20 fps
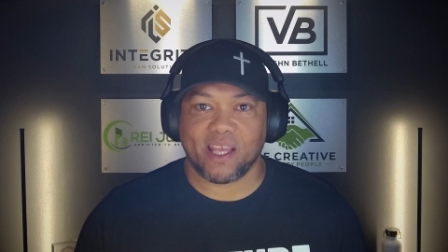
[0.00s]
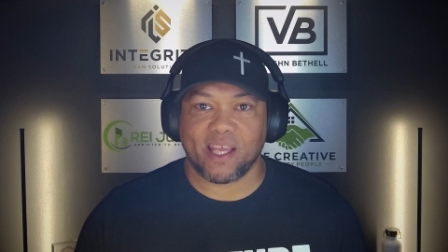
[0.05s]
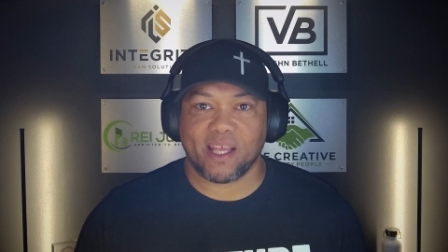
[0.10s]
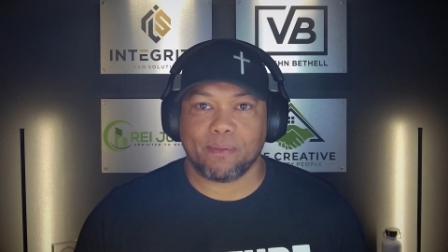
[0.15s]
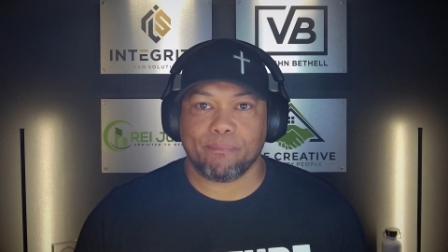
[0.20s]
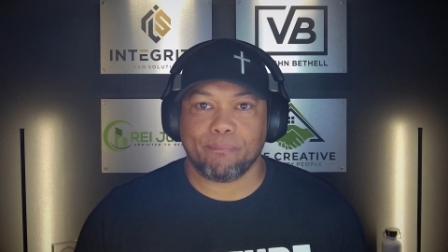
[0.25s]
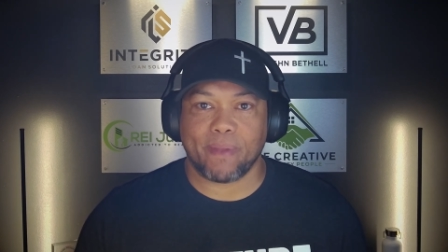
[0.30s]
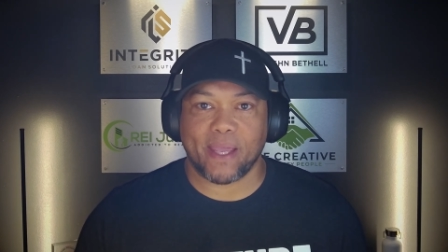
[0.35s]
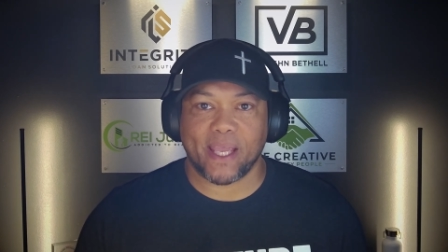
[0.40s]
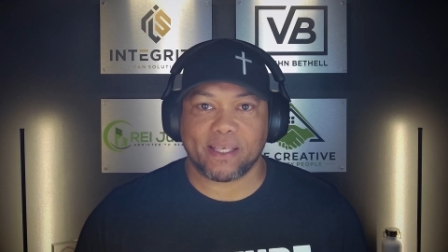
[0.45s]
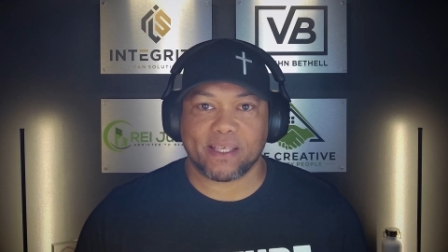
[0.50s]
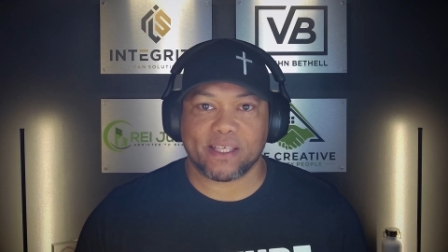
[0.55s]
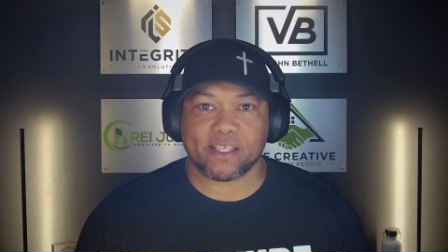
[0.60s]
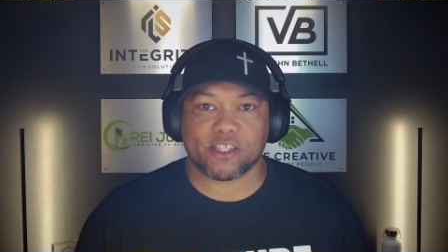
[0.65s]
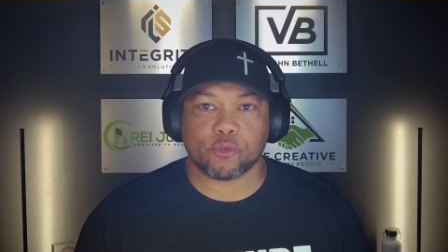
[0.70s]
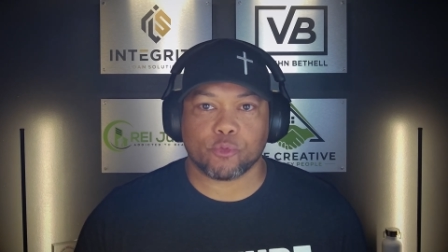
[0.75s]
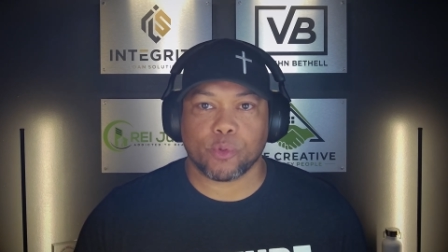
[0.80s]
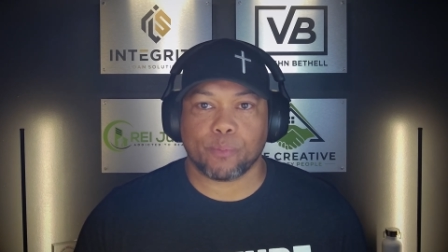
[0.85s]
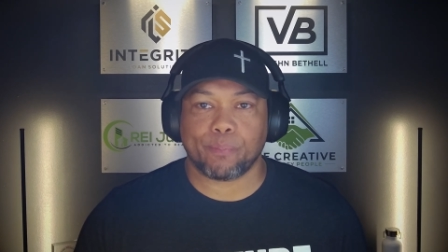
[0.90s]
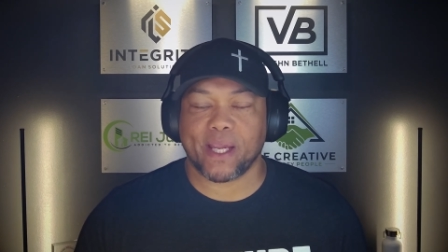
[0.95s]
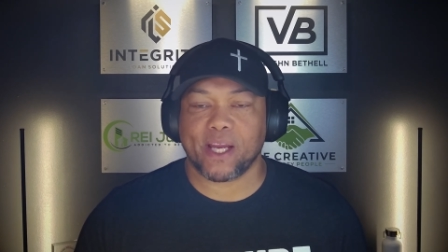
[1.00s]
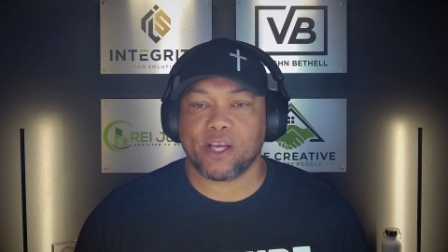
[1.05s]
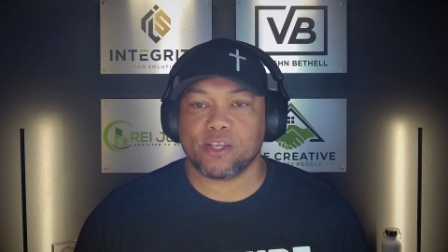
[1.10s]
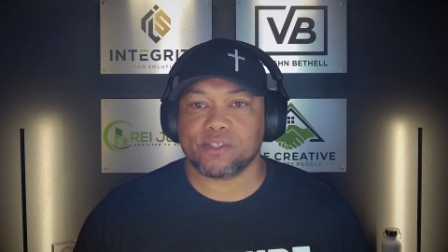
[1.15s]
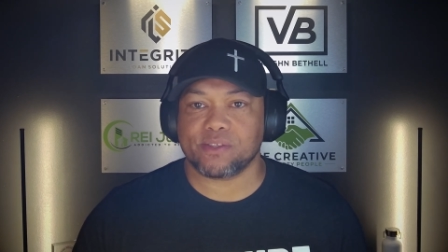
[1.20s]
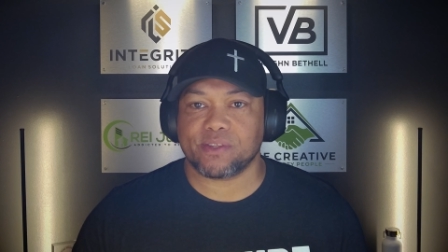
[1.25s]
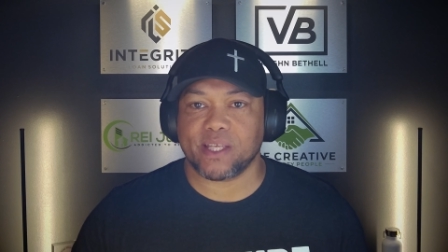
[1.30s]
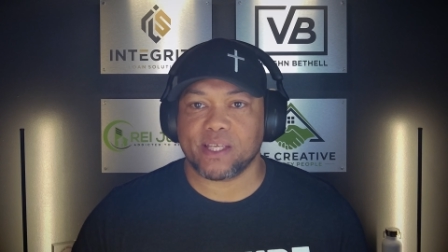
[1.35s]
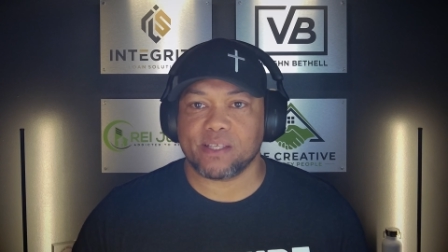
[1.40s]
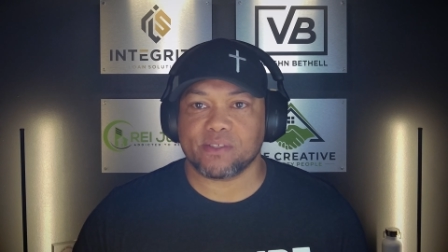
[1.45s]
and maintenance and repairs
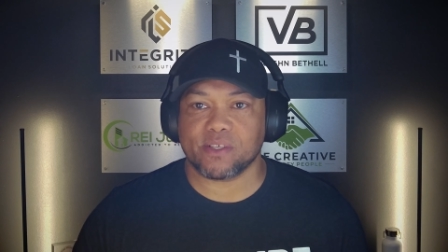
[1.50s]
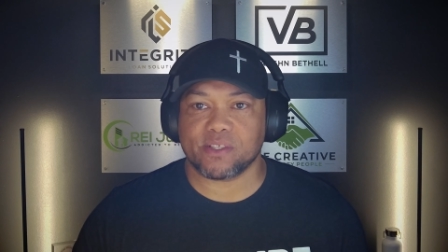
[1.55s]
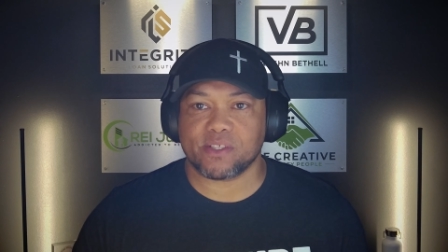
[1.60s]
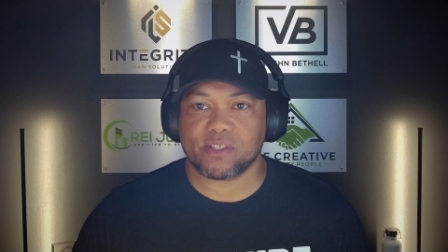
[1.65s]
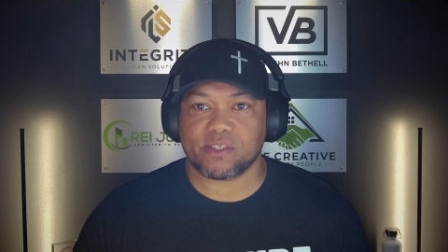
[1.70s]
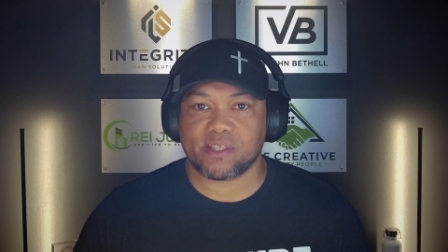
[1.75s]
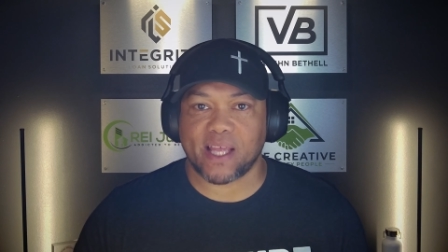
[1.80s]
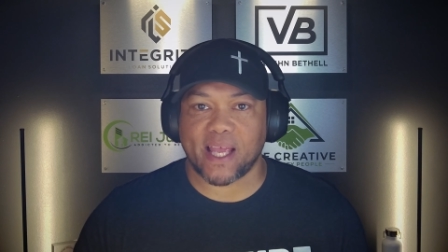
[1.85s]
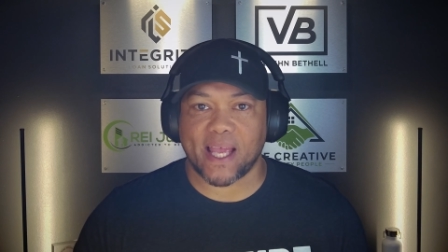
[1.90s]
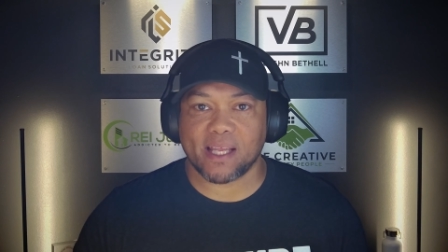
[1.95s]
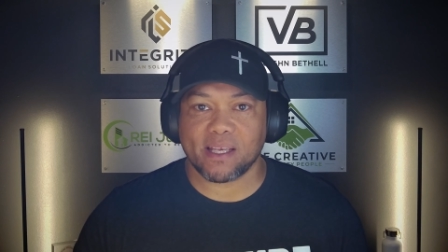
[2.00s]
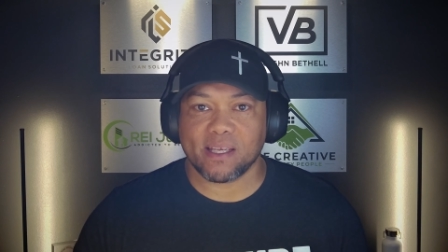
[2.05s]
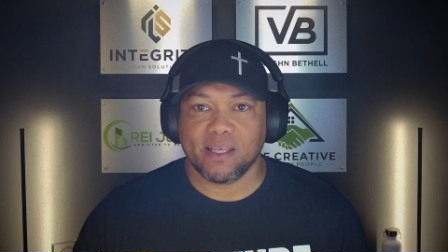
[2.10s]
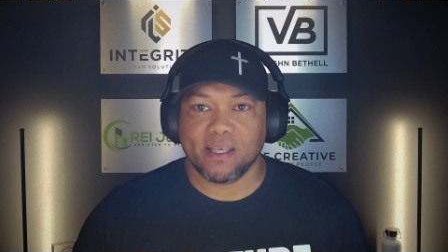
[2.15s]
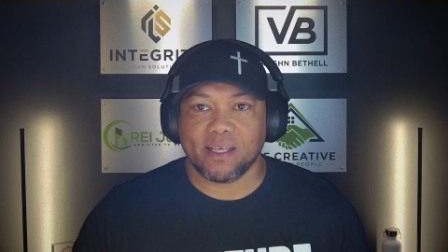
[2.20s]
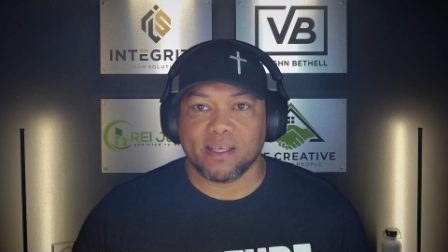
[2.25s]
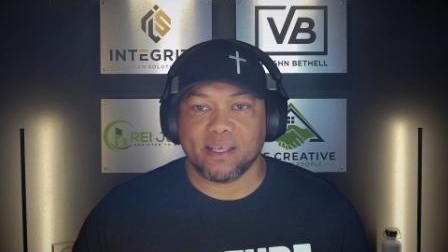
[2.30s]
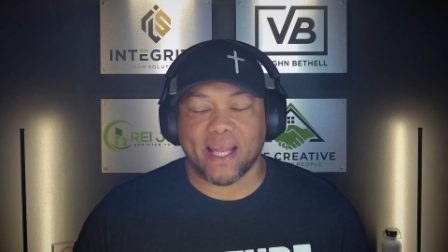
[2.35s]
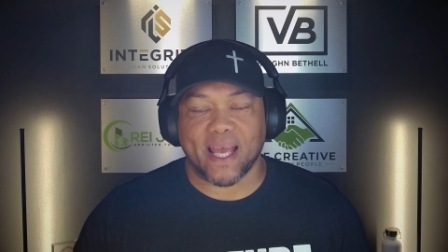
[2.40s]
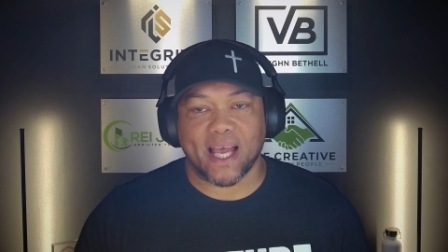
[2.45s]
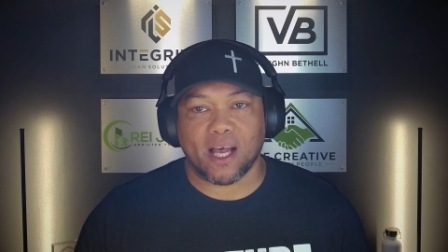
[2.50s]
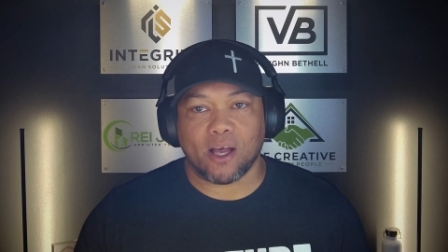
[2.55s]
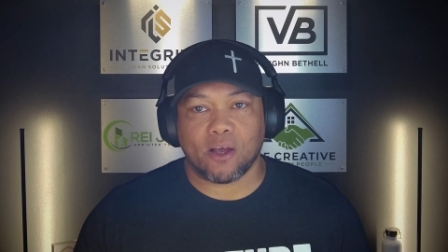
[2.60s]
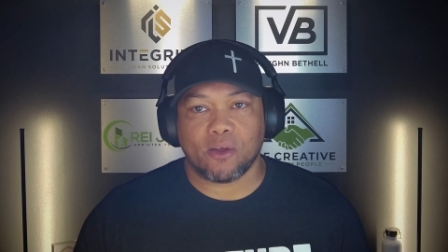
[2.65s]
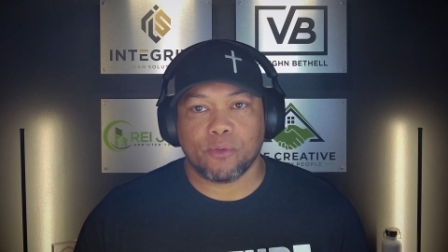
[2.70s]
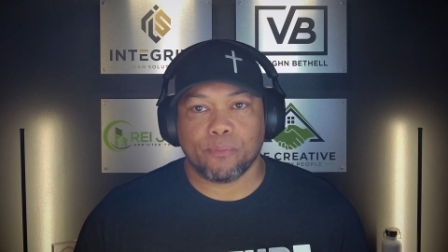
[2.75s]
and things such as that. Now,